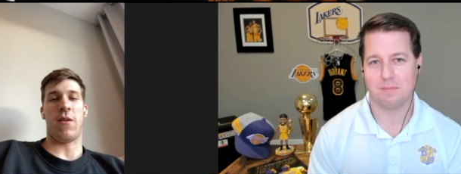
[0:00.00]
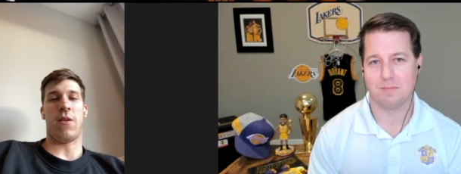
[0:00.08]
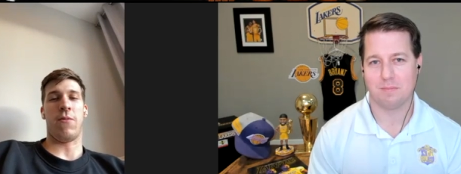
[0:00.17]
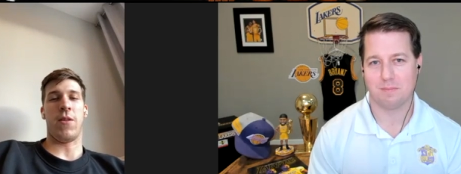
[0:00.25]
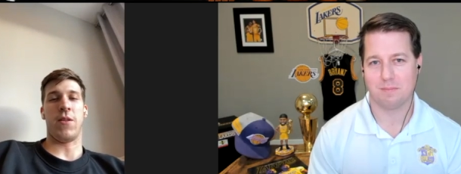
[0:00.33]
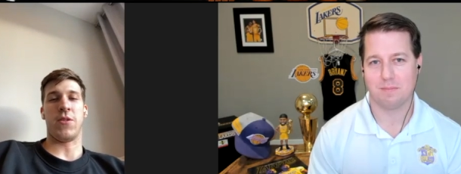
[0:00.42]
Speaker 1: I mean,
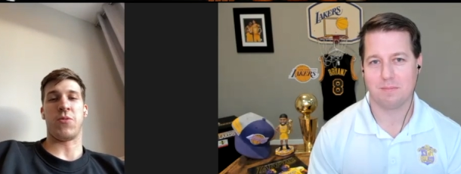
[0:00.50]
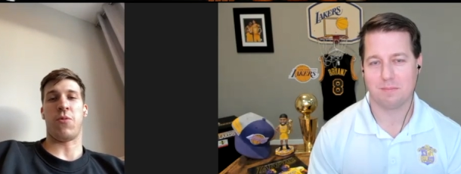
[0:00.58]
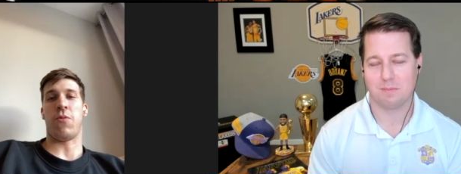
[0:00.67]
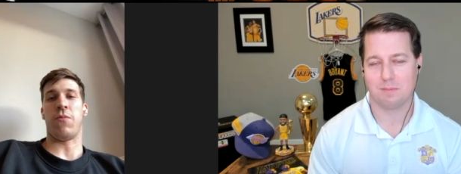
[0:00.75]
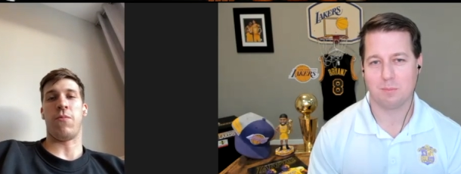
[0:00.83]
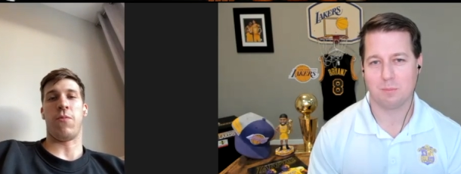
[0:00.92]
I, I,
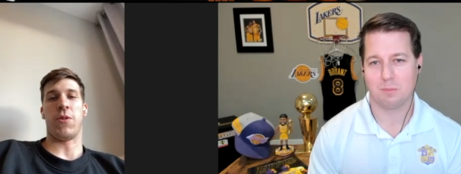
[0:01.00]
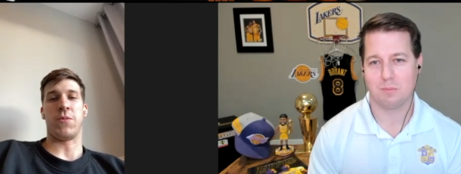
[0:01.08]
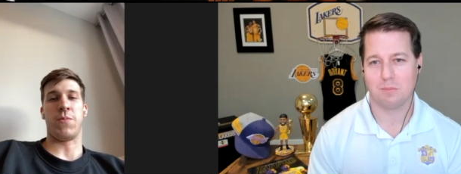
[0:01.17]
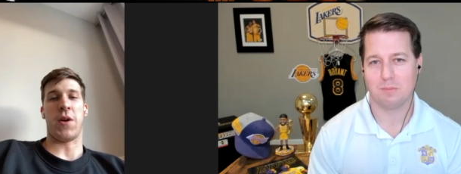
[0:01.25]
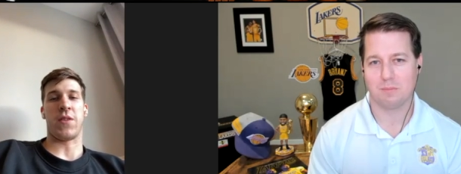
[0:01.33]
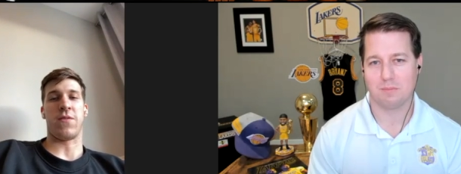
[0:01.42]
really just want
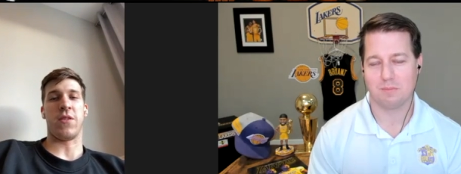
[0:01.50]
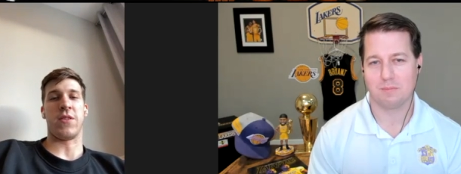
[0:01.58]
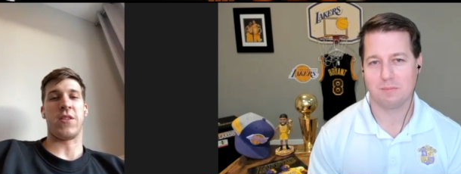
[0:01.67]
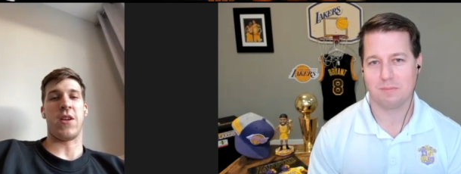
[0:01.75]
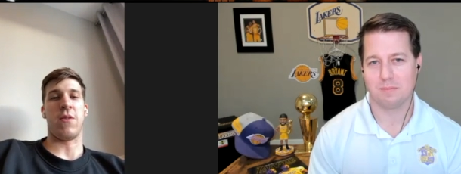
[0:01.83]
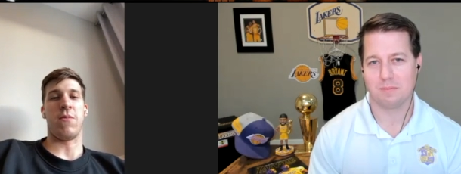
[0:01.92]
what's
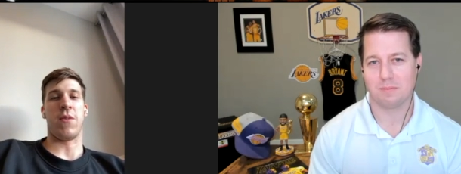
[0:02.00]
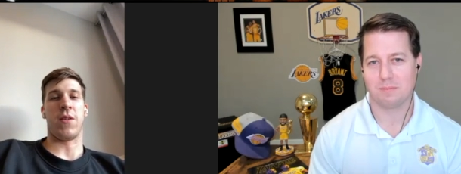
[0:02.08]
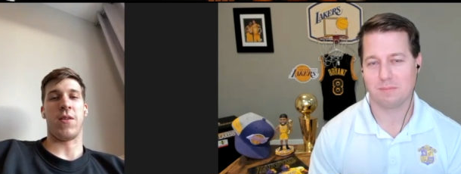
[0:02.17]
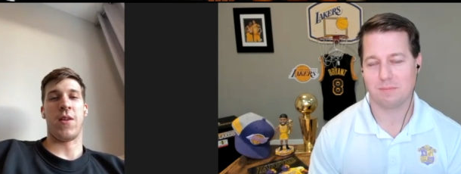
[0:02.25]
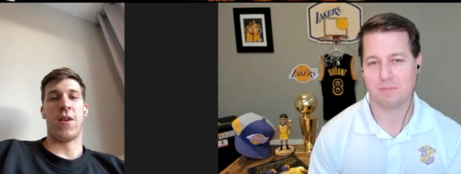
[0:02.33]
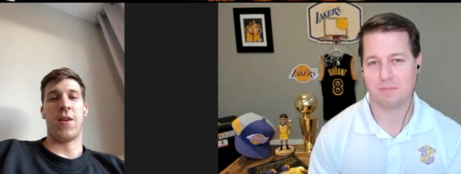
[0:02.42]
best for the
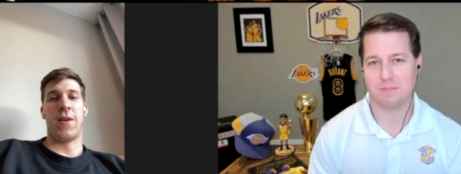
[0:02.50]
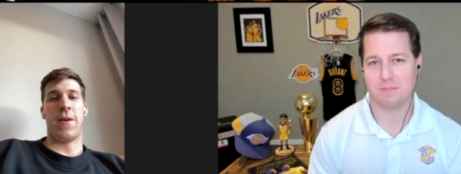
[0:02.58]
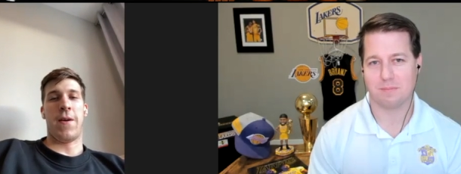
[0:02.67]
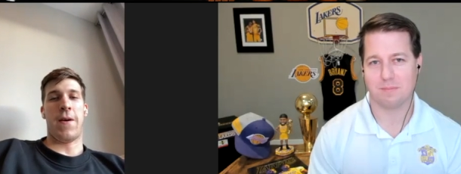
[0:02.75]
team. And